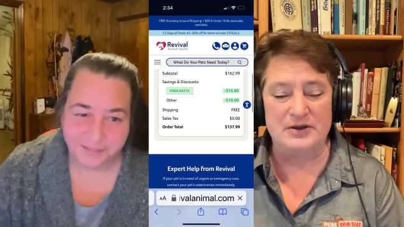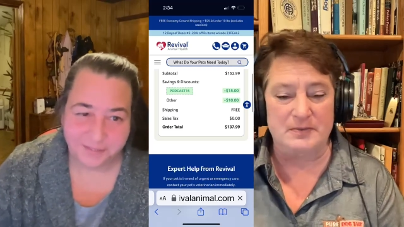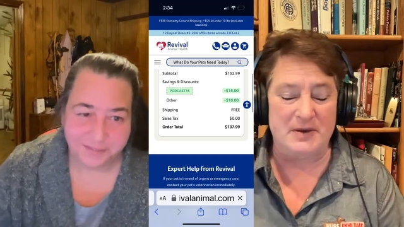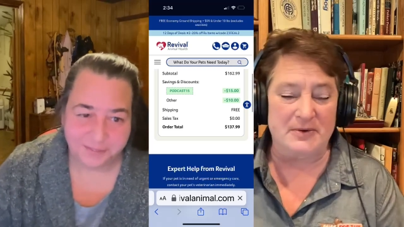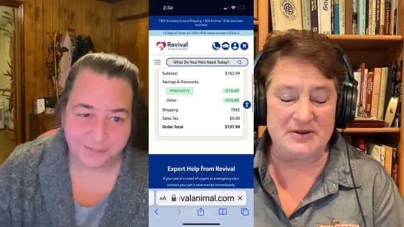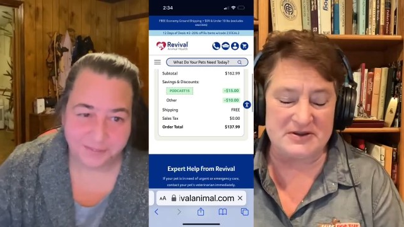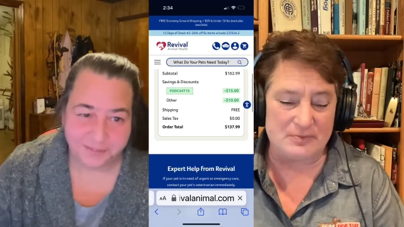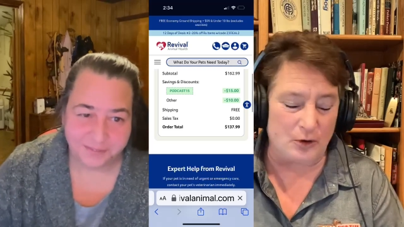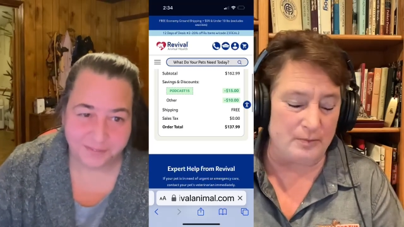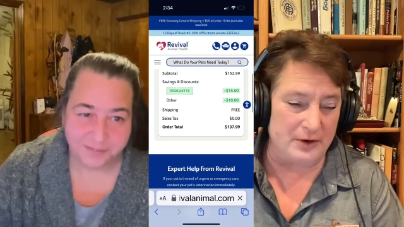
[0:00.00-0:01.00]
Speaker 1: the people that
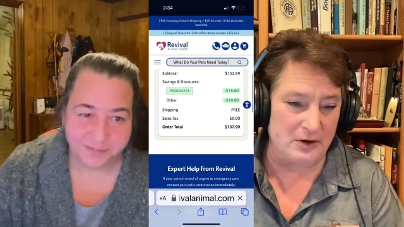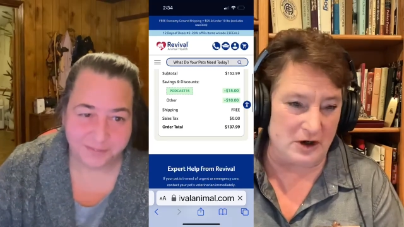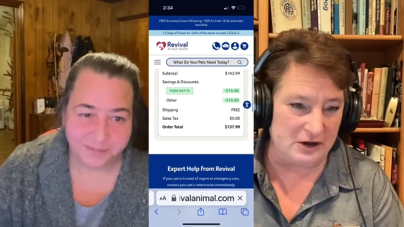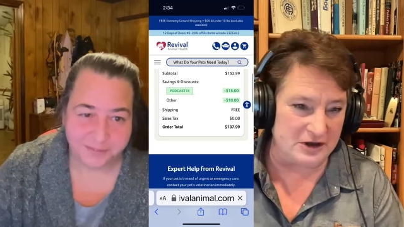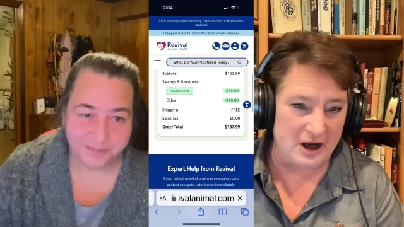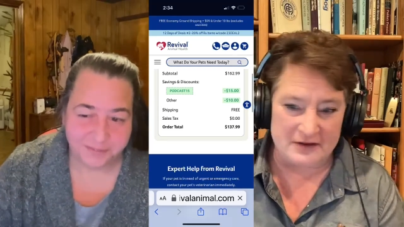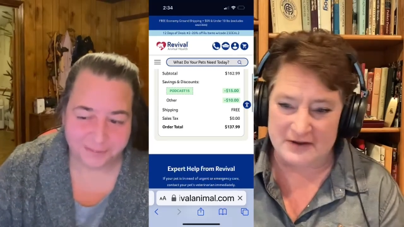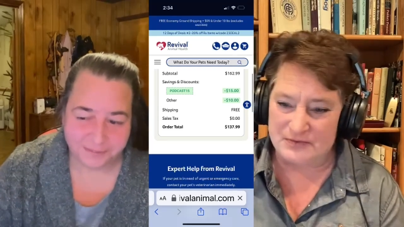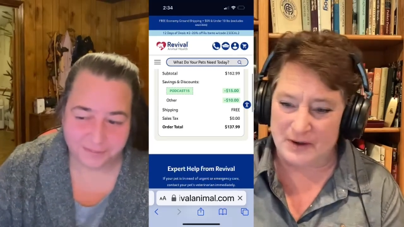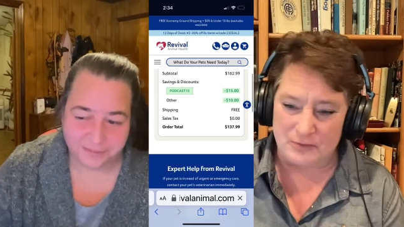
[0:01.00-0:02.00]
support Pure Dog Talk.
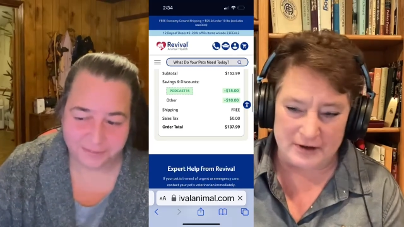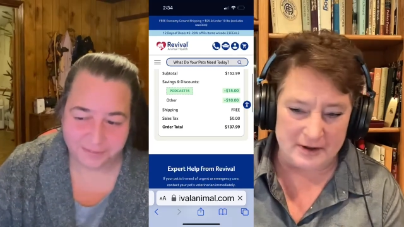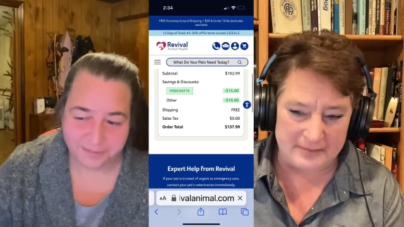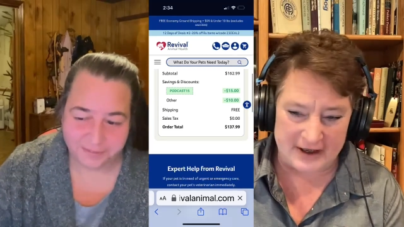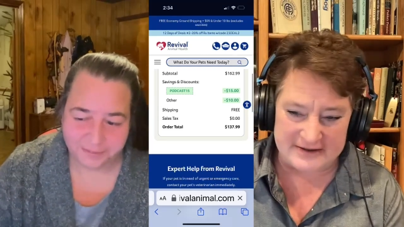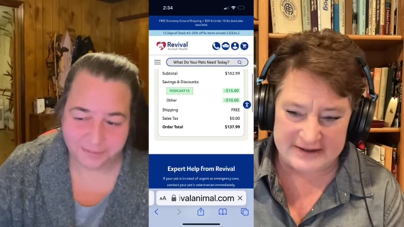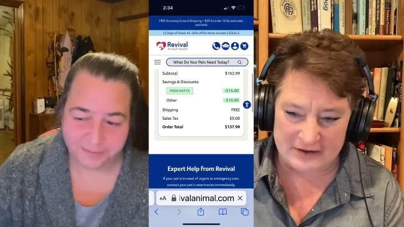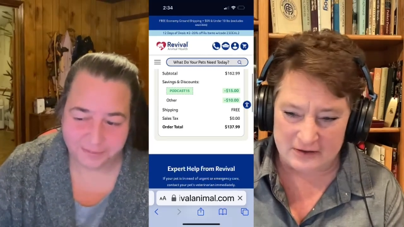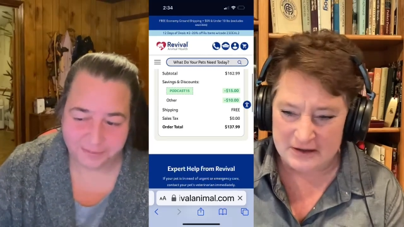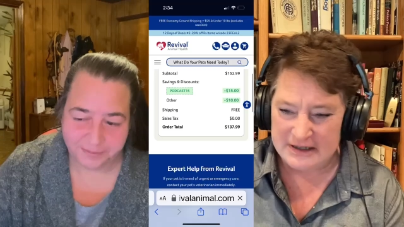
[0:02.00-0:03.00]
That's why Brilliant Pad's
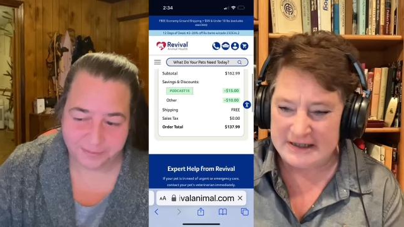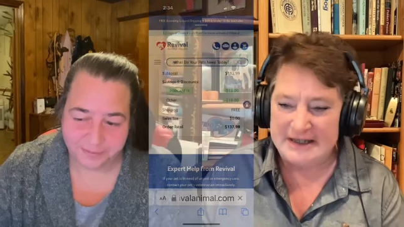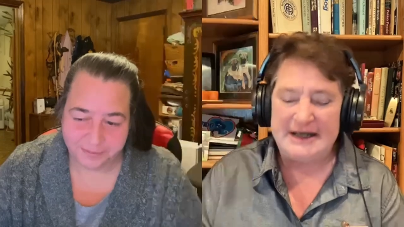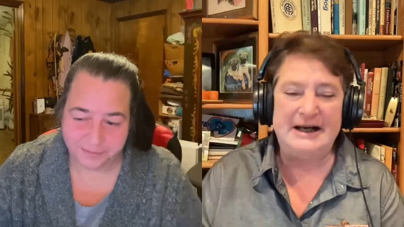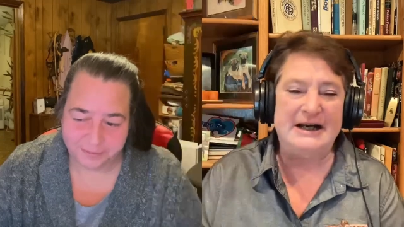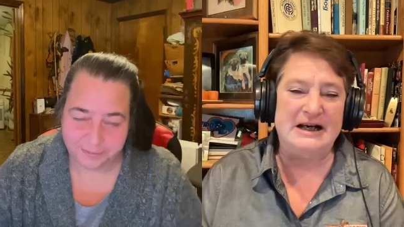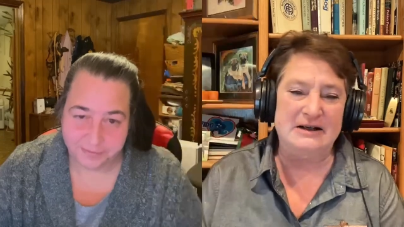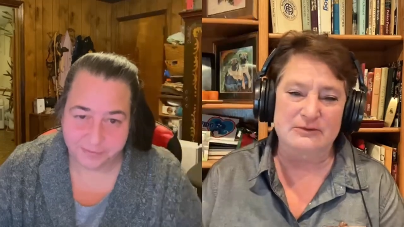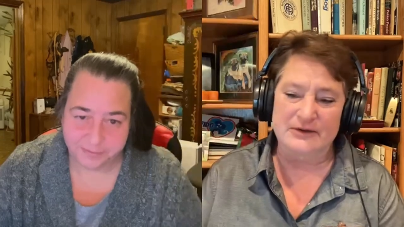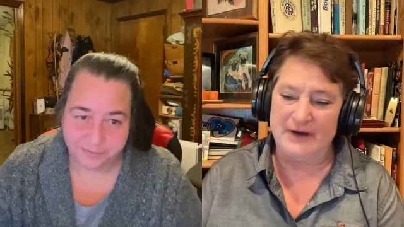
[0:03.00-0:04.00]
here. Uh,
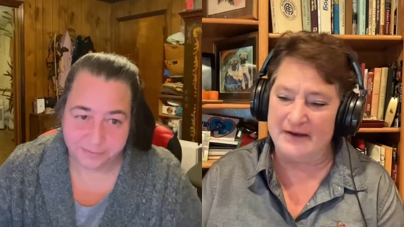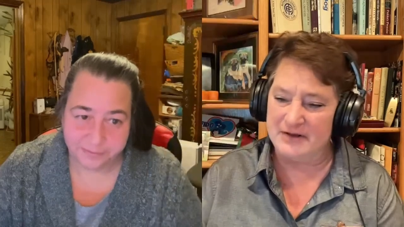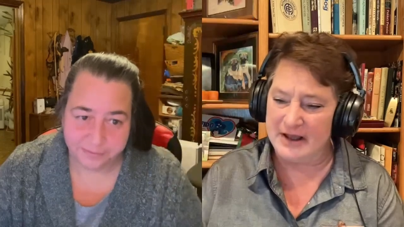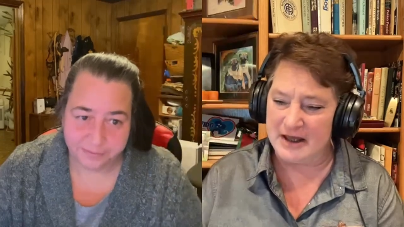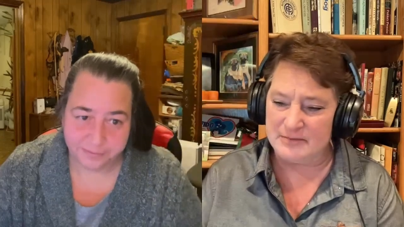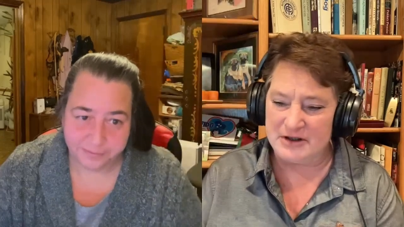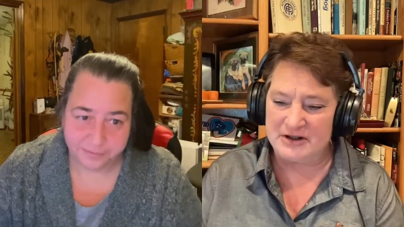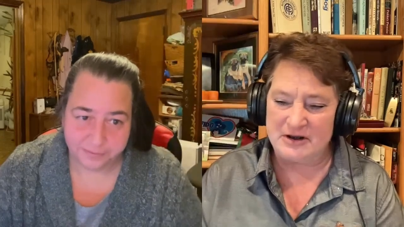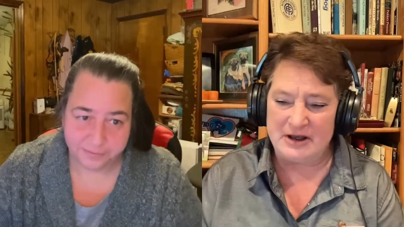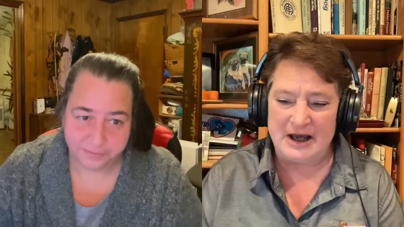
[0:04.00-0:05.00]
Revival
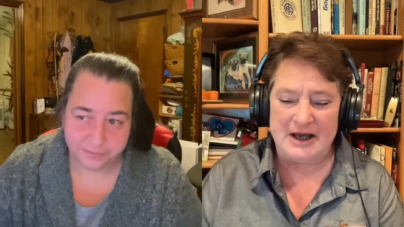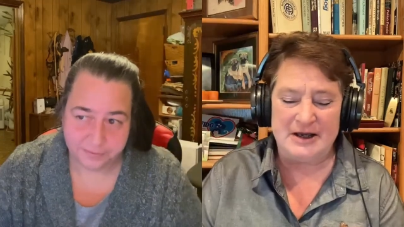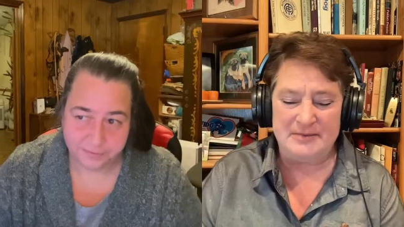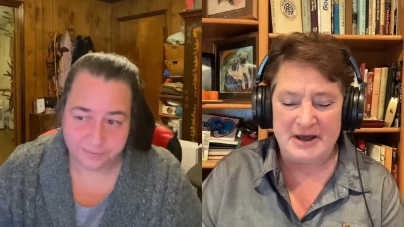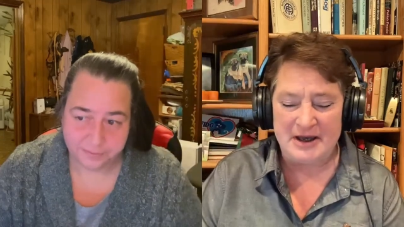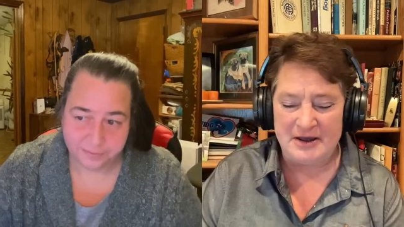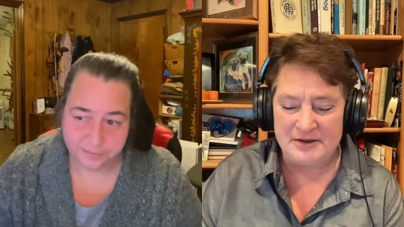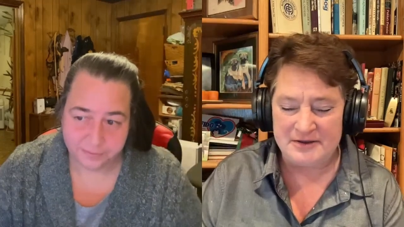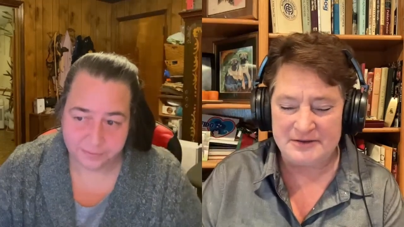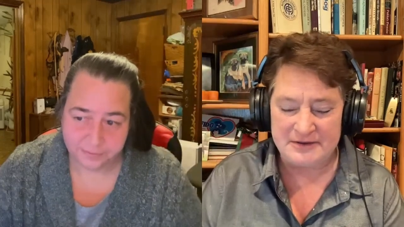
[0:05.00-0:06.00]
Animal um,
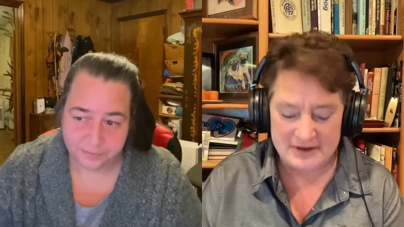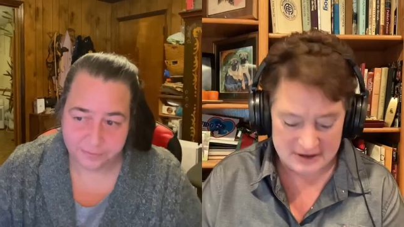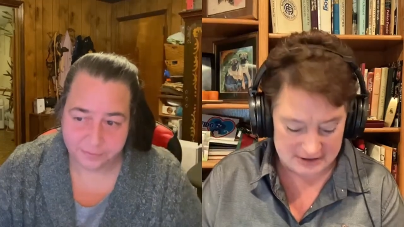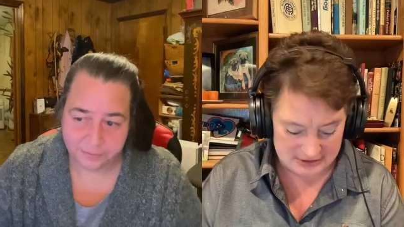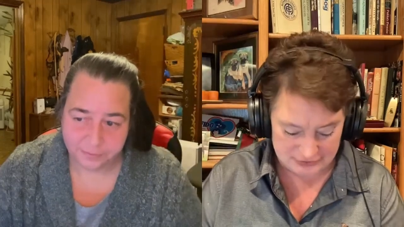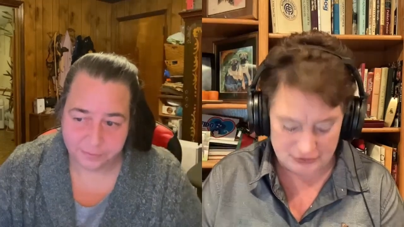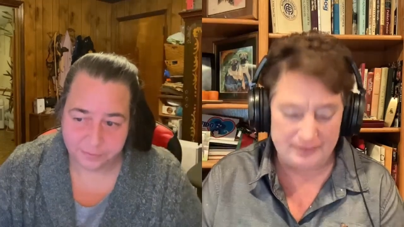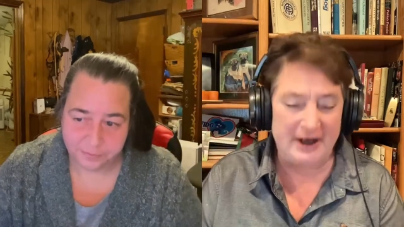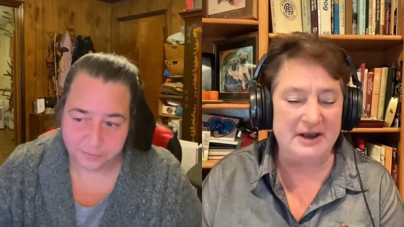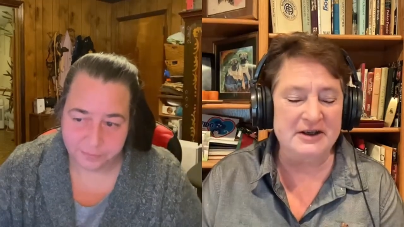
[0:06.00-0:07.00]
Health,
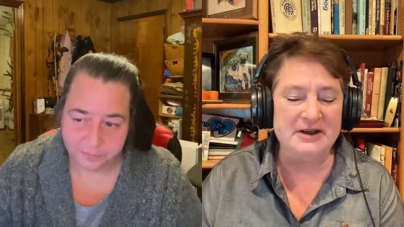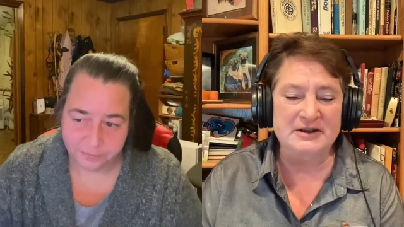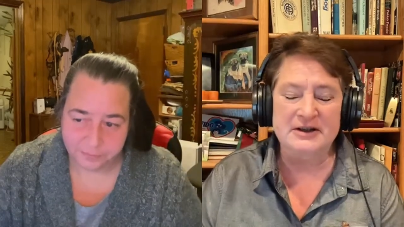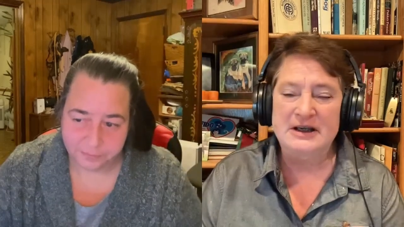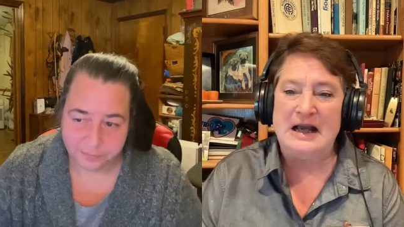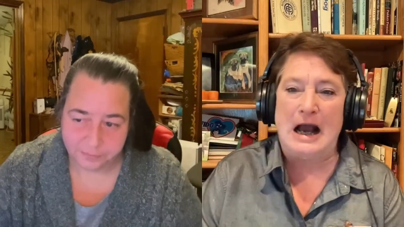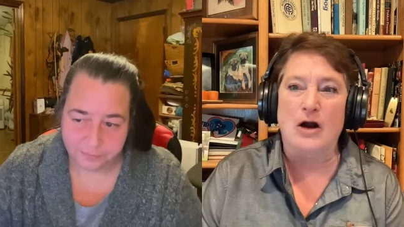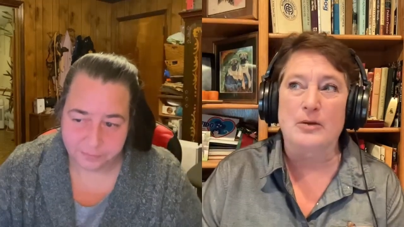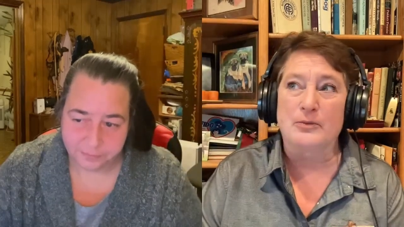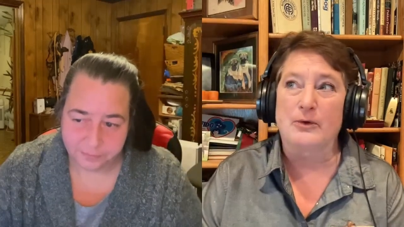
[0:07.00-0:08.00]
Trupanion,
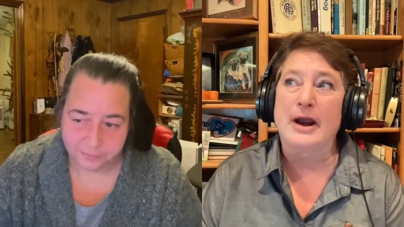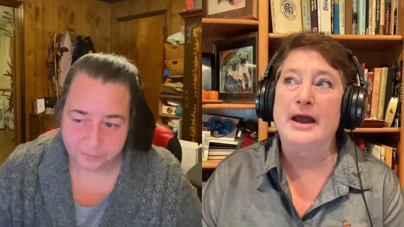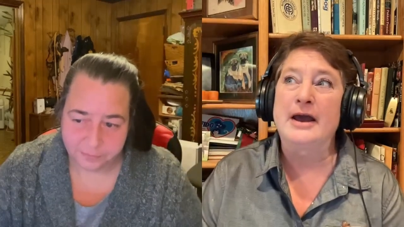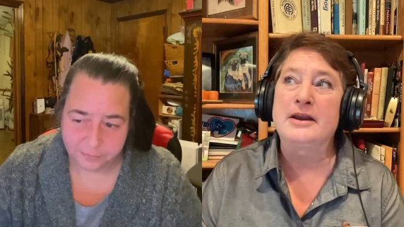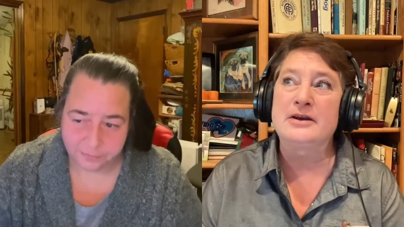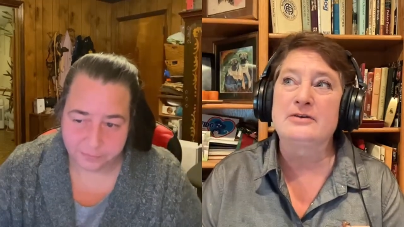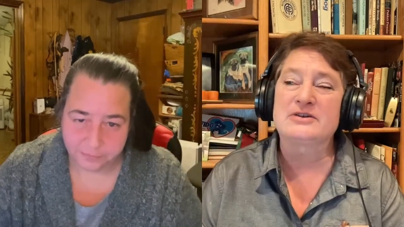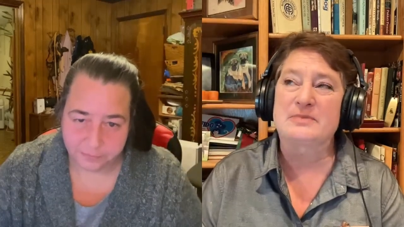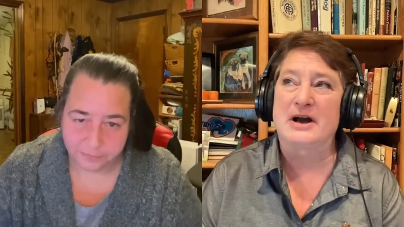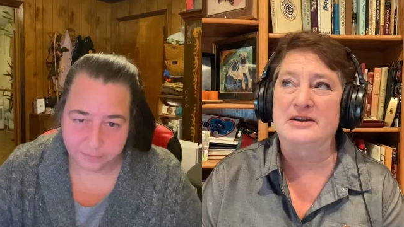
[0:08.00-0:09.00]
our brand new
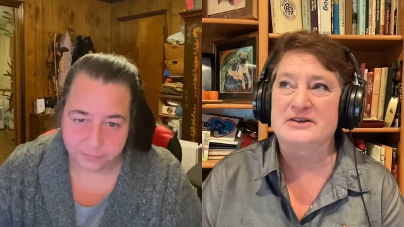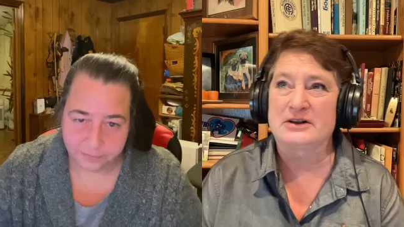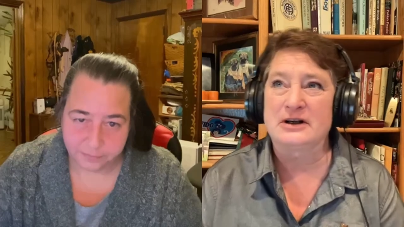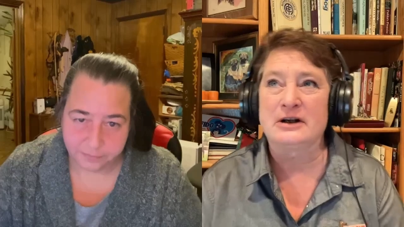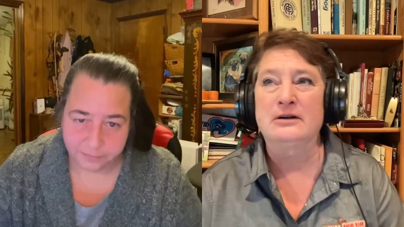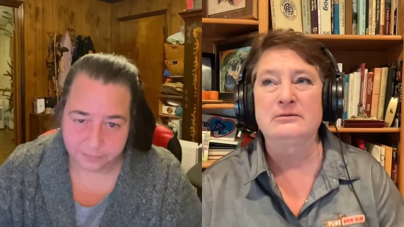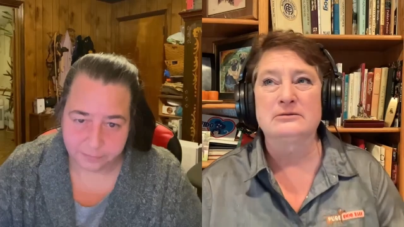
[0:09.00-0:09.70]
sponsor.